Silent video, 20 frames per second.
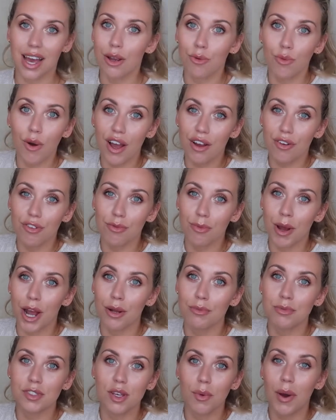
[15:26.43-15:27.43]
I work from
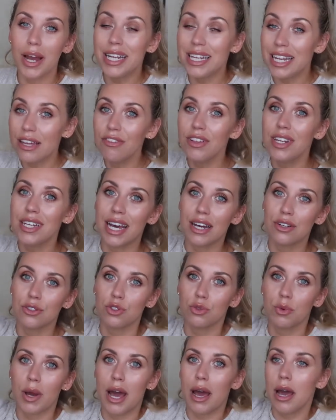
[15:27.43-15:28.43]
home, so I live in
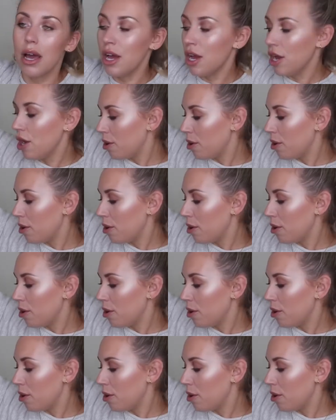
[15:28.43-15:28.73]
loungewear